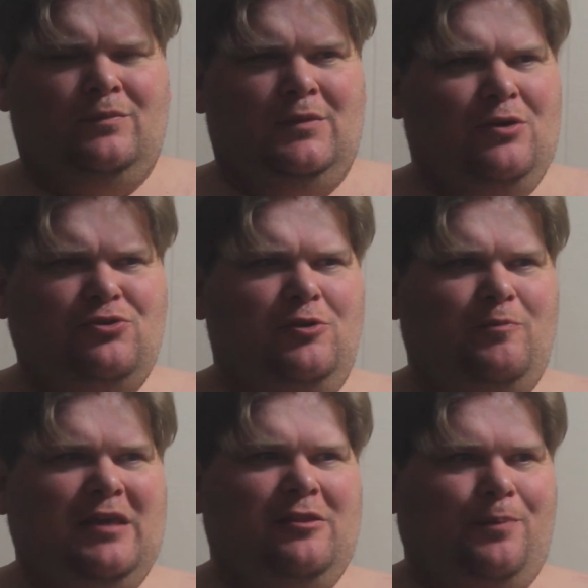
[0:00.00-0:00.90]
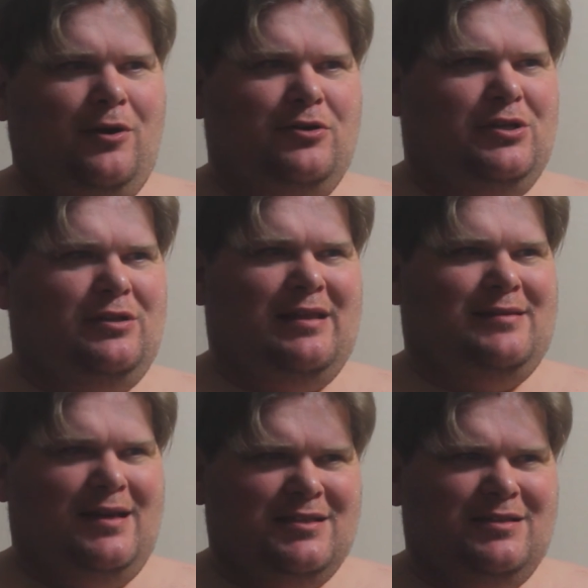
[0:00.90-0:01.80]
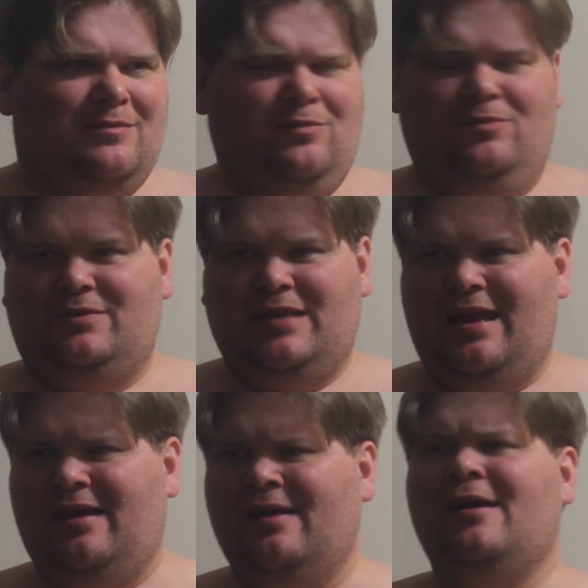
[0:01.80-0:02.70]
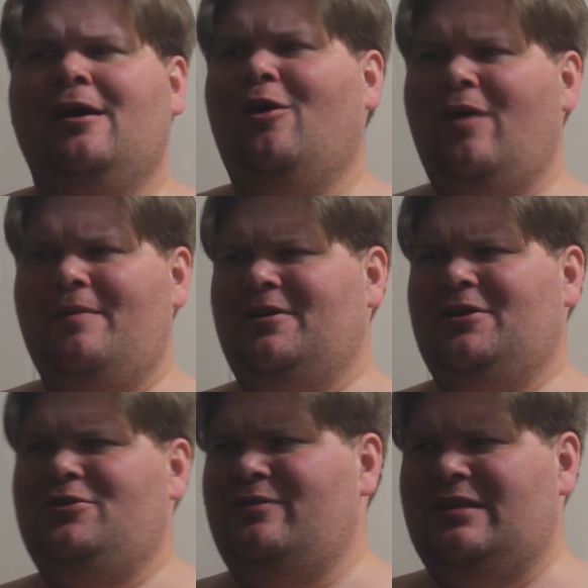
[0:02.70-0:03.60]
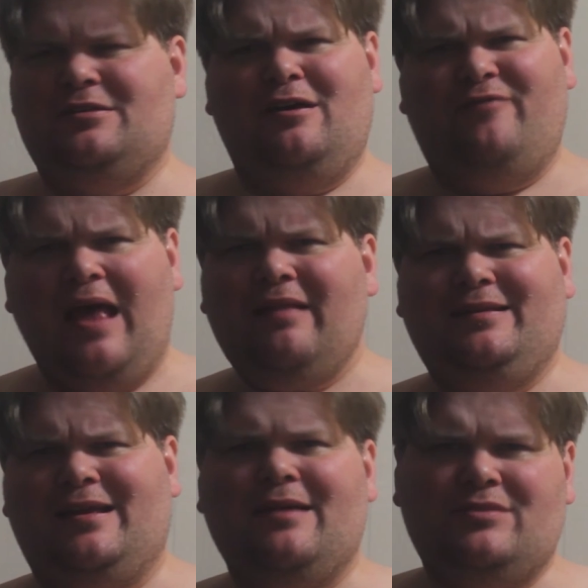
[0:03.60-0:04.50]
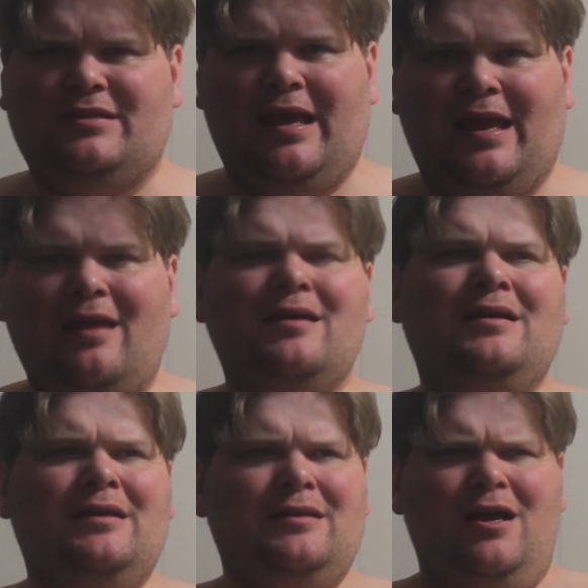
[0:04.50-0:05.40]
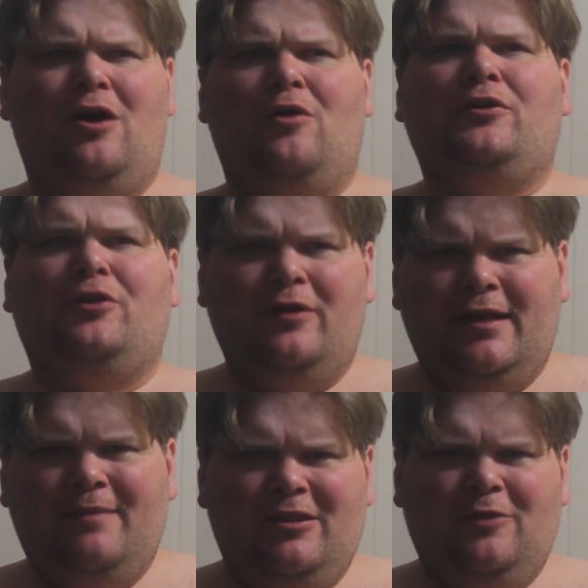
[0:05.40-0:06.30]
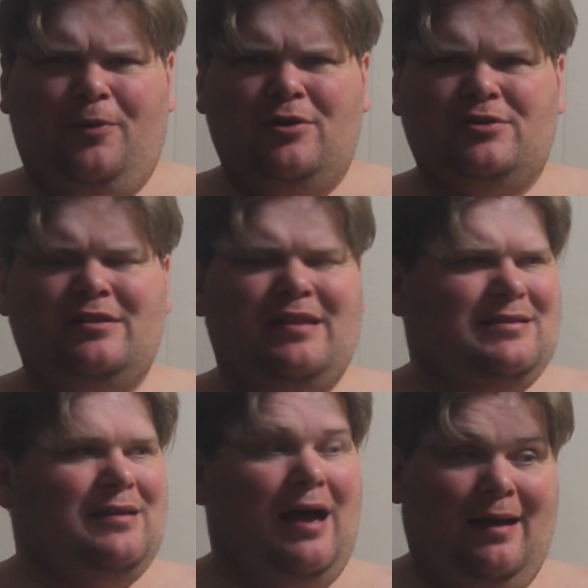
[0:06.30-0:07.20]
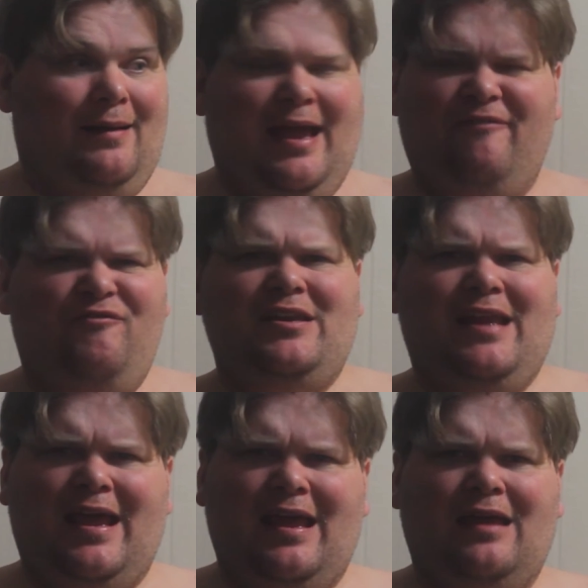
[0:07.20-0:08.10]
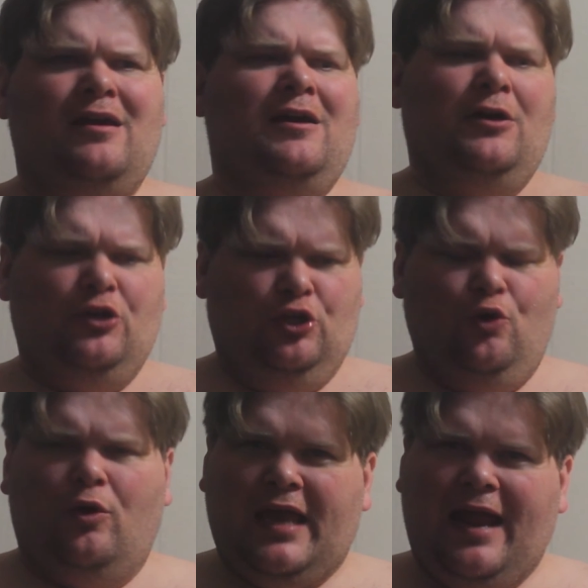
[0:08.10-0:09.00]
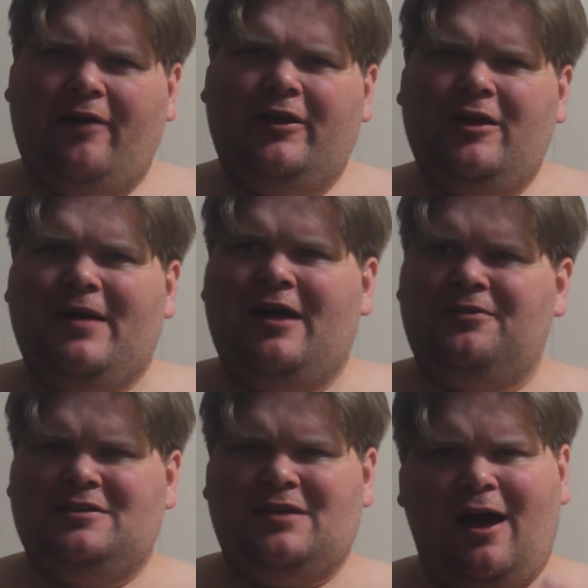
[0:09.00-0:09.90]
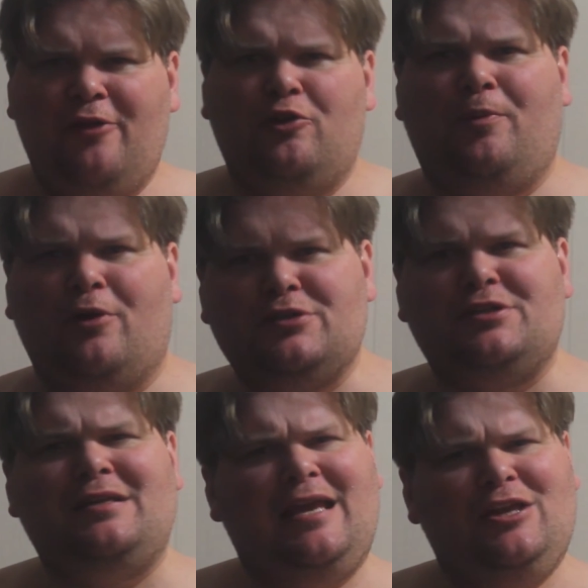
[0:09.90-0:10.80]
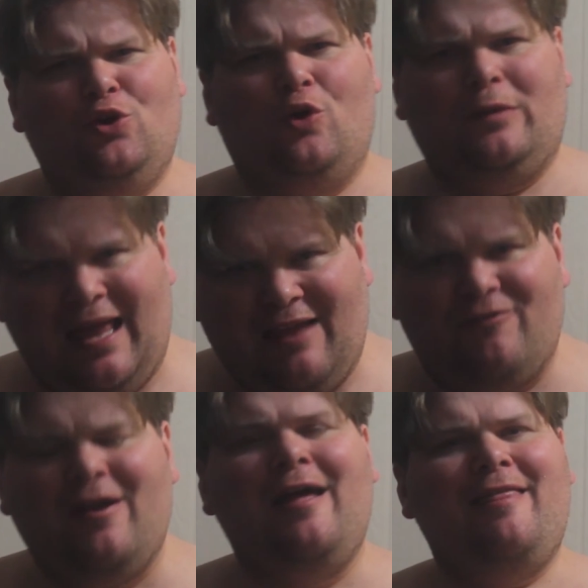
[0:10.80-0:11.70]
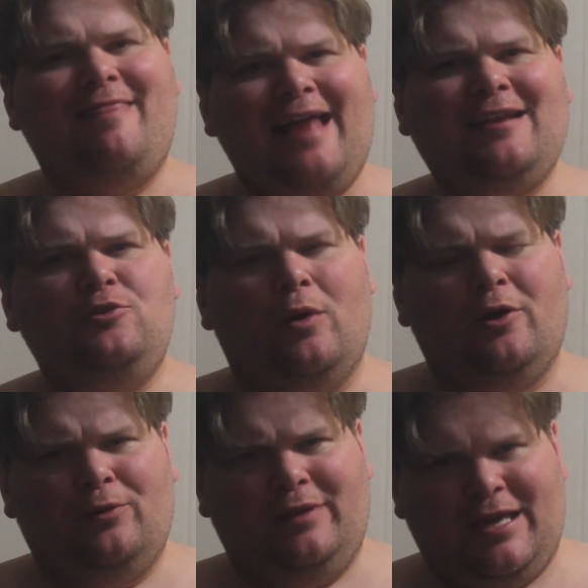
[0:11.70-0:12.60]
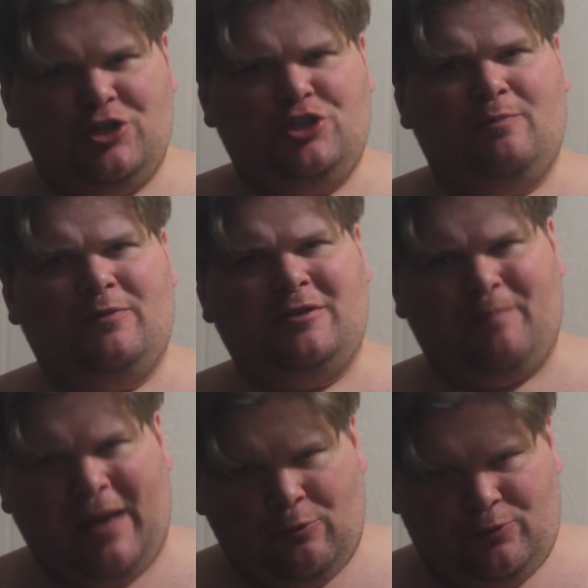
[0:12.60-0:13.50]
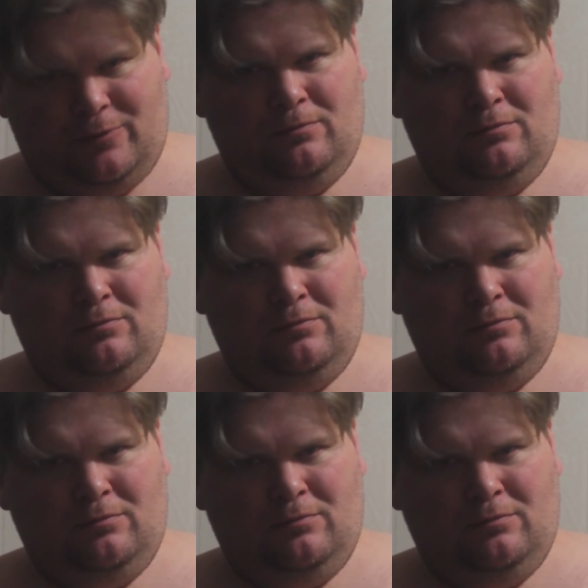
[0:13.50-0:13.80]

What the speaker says: You should be the person that doesn't say, oh, I'm going to do this on Valentine's Day. No, you're going to be the person that's every day you're caring about this other person in your life. That is what a relationship is about.